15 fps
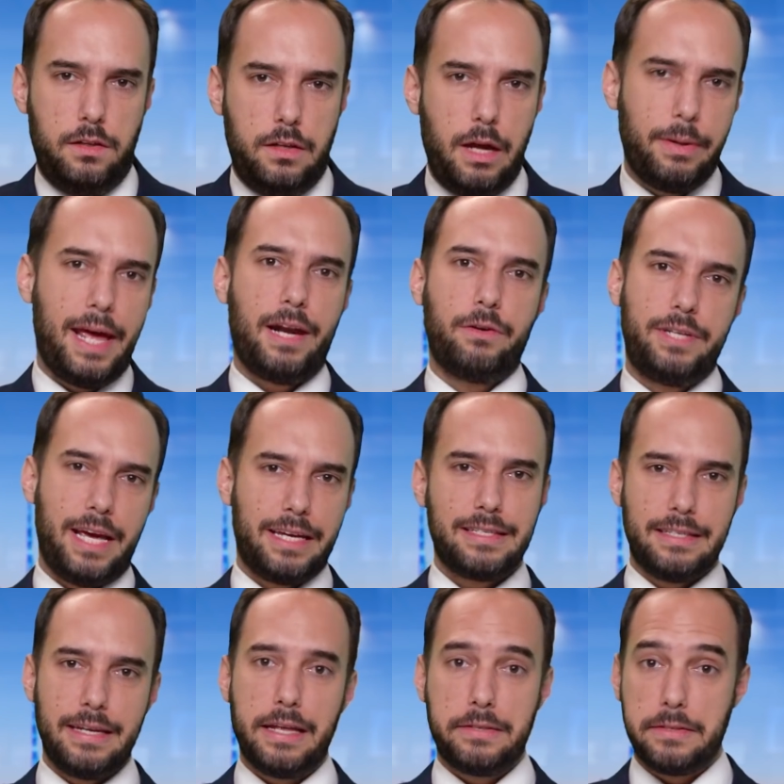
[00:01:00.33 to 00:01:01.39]
Now, nanotech
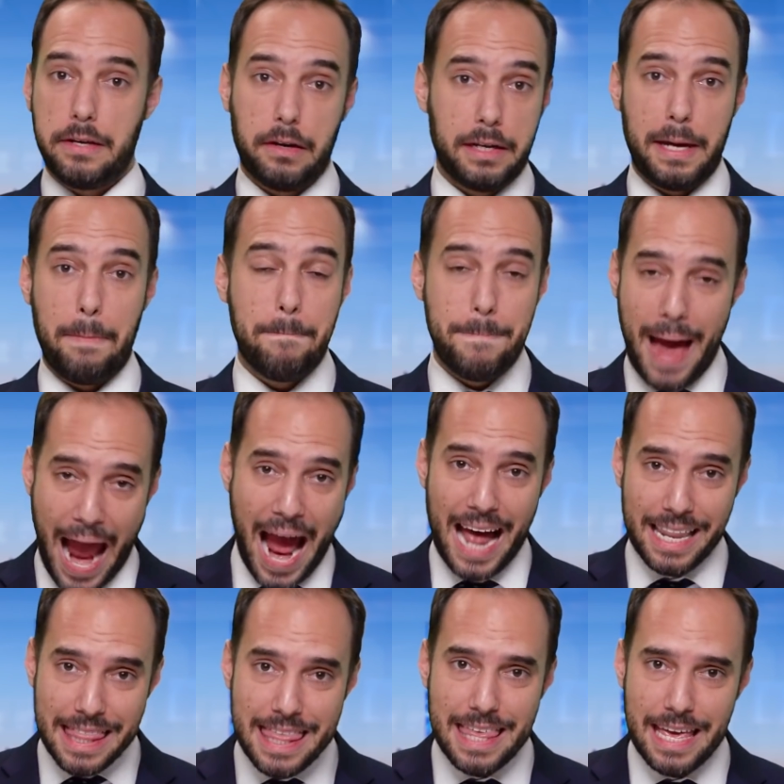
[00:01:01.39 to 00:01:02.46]
isn't necessarily a
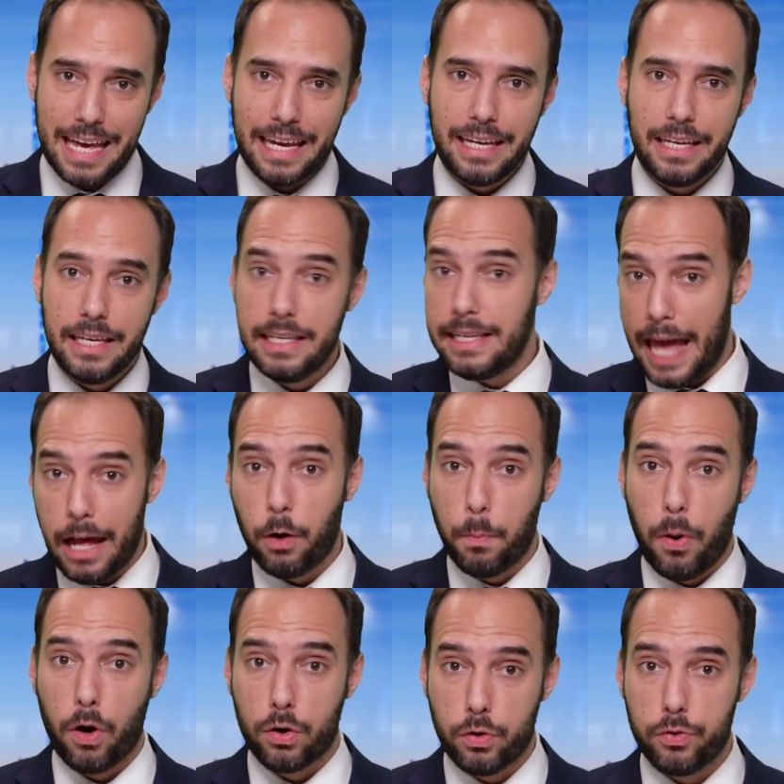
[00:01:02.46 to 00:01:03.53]
bad thing.
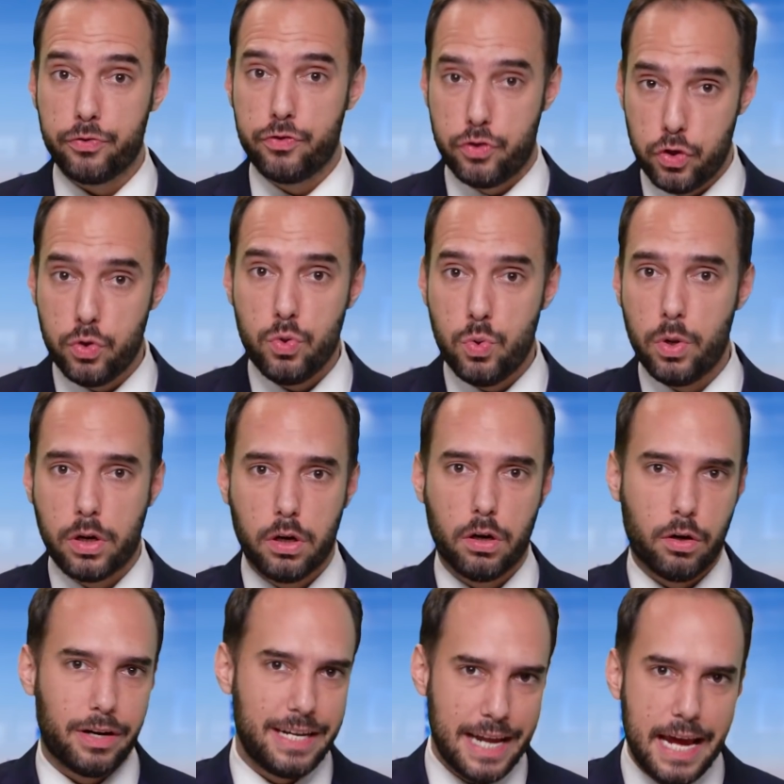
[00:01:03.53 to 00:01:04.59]
Nanoparticles do
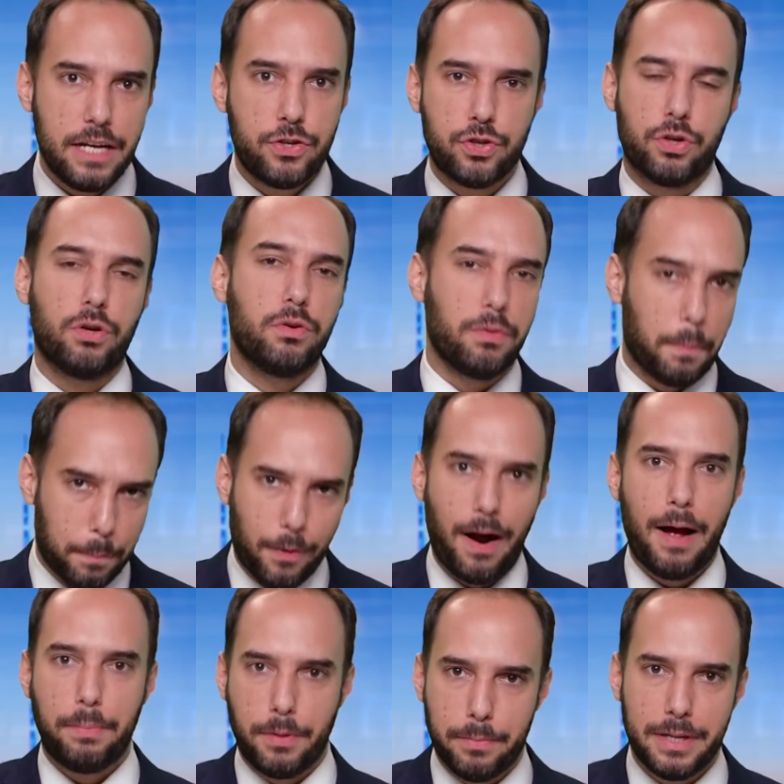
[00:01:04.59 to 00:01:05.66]
occur in nature. The
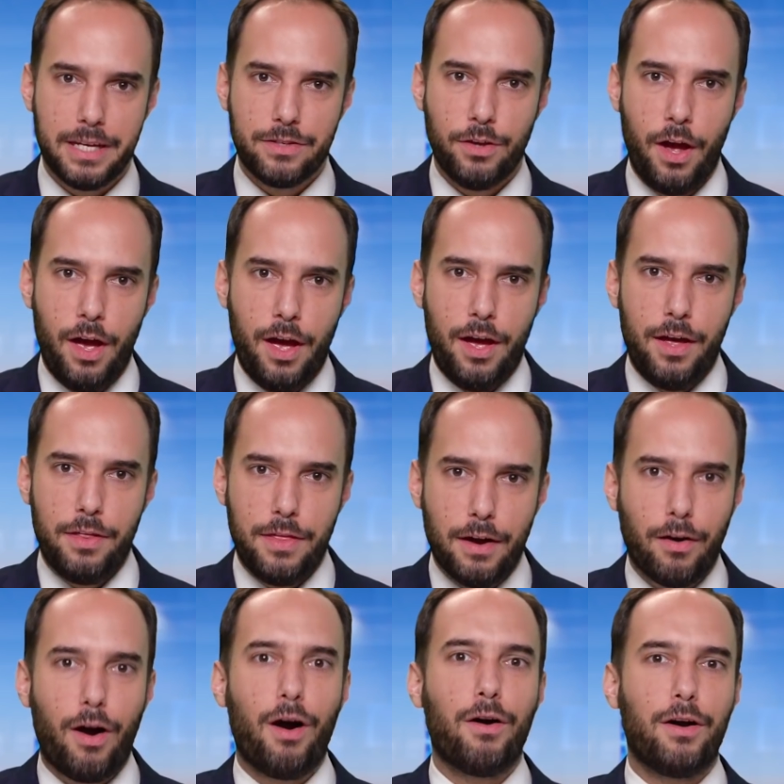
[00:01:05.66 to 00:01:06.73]
problem is
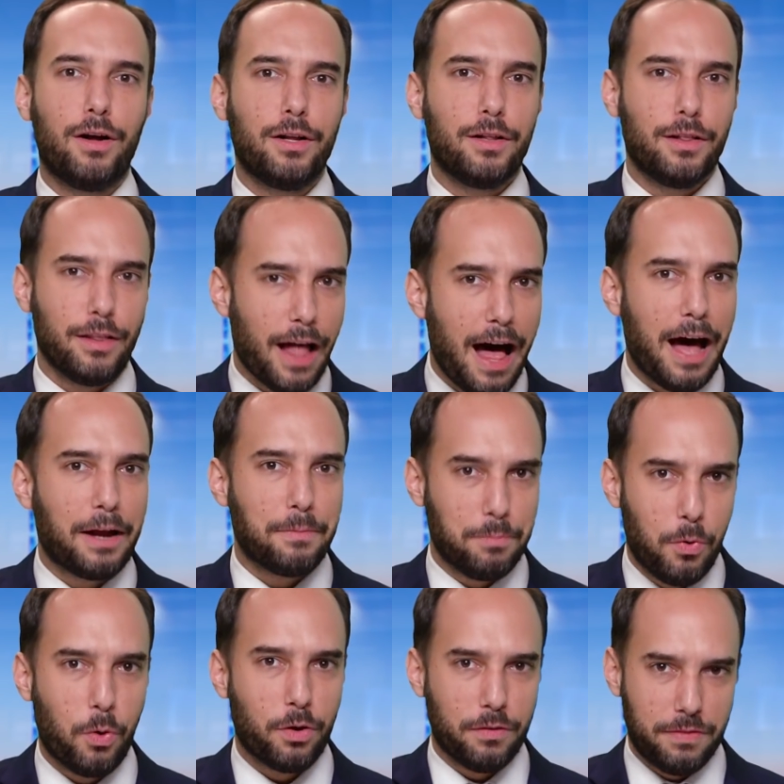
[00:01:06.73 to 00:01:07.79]
there are a lot
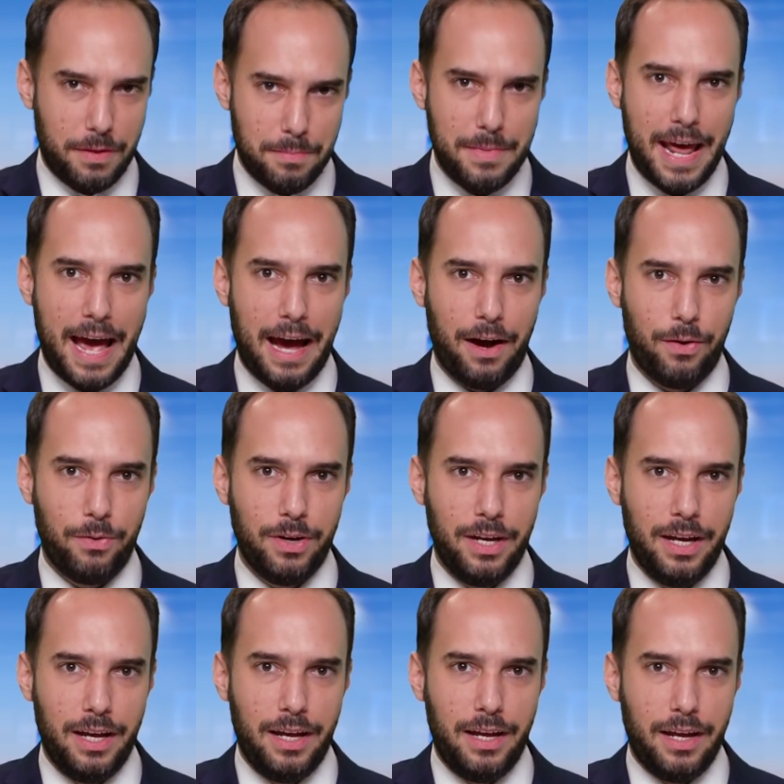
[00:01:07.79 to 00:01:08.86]
more of them now,
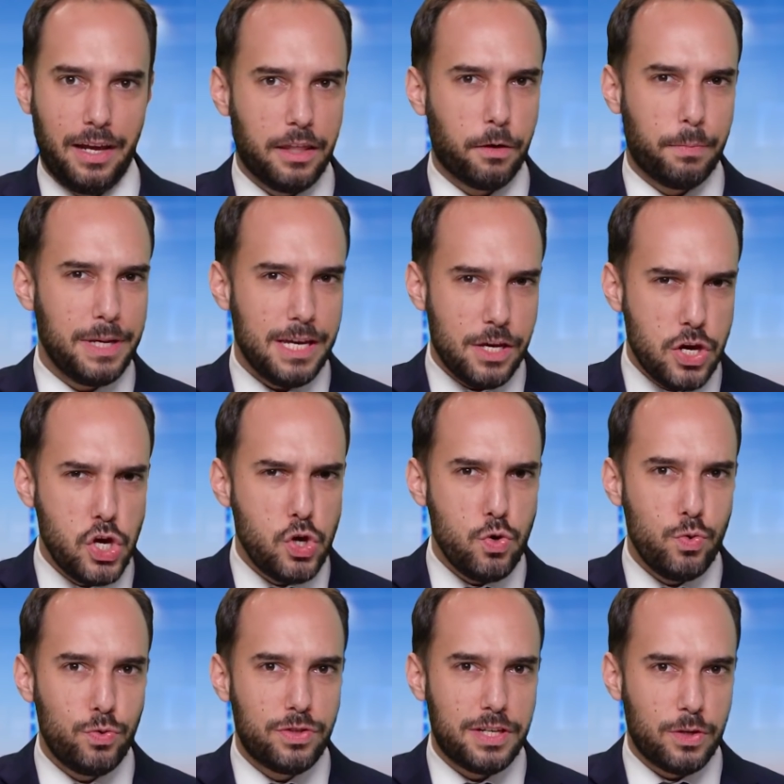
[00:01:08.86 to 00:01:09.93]
and they're being
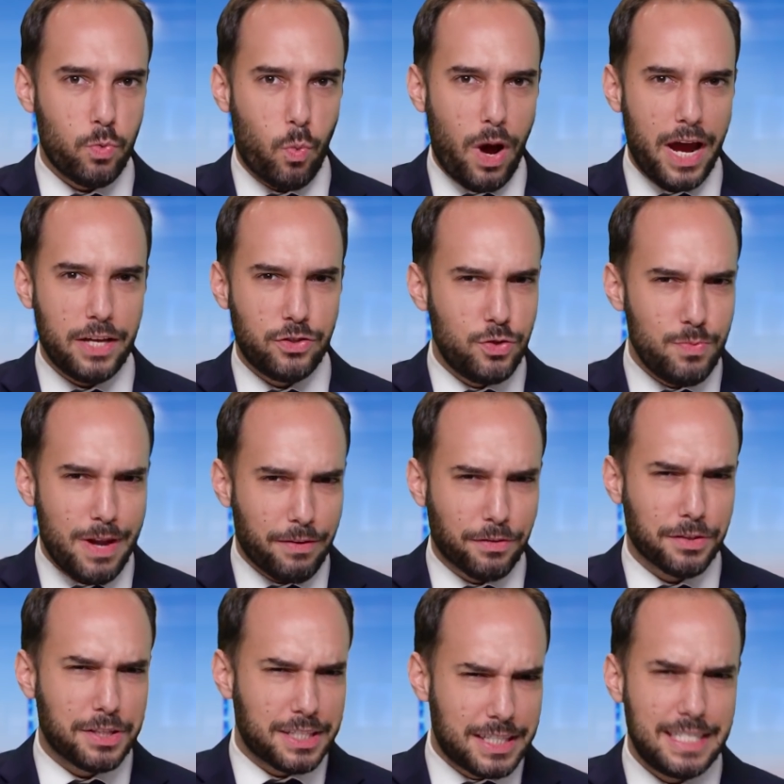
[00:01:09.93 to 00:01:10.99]
used in ways you
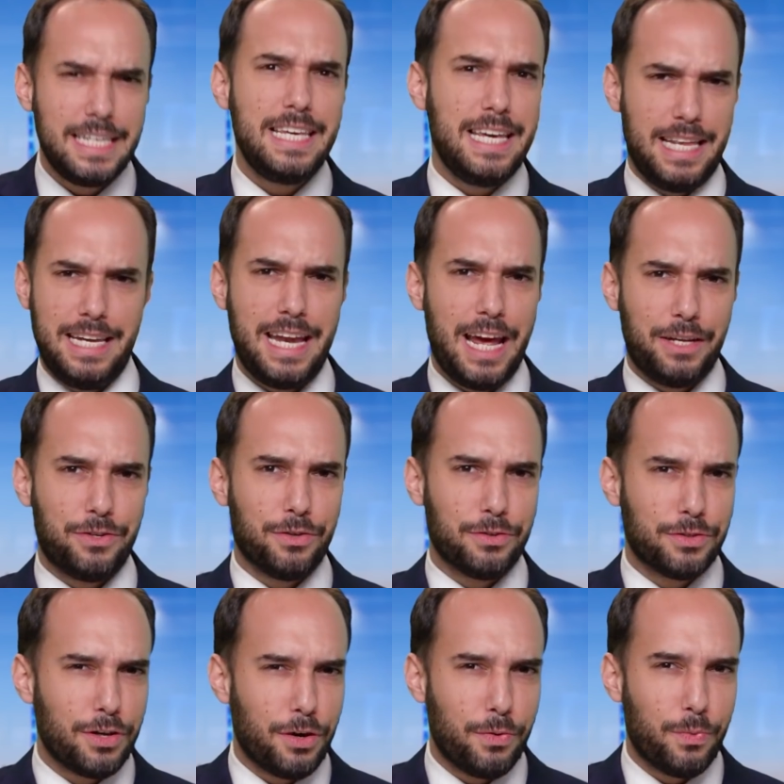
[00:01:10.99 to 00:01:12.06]
never see in nature,
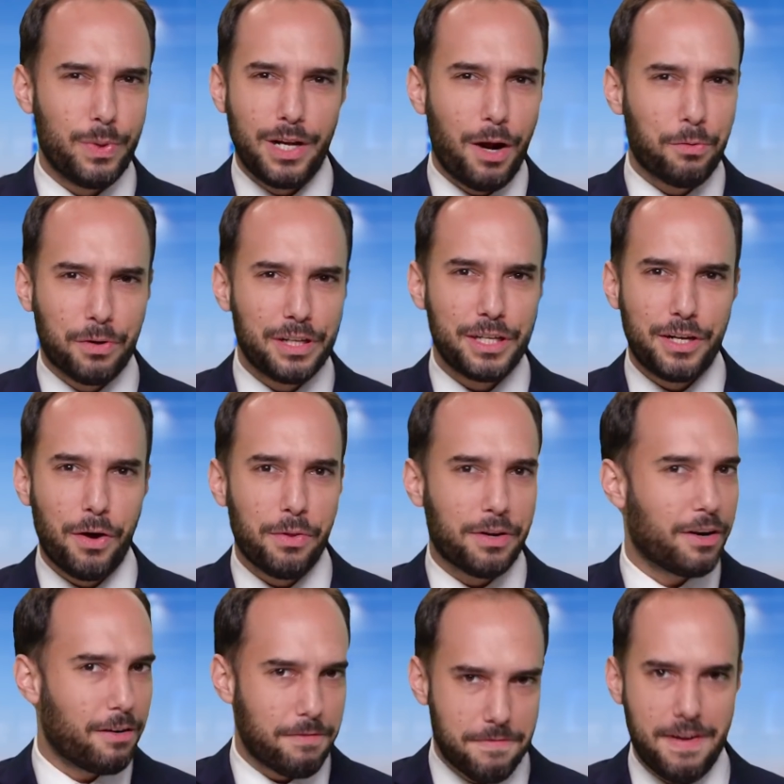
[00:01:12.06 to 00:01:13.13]
so we don't really know
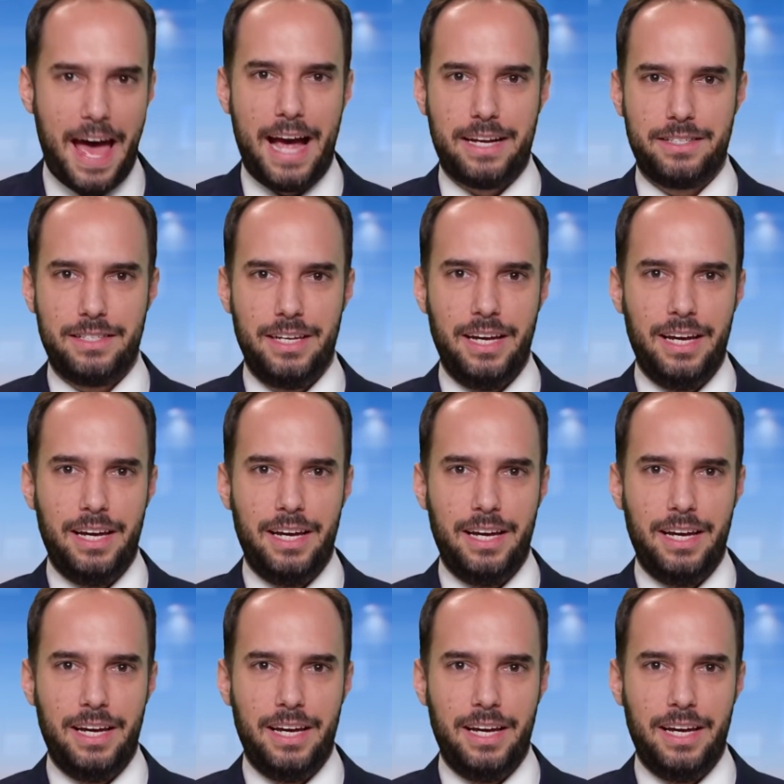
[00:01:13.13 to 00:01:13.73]
their effects.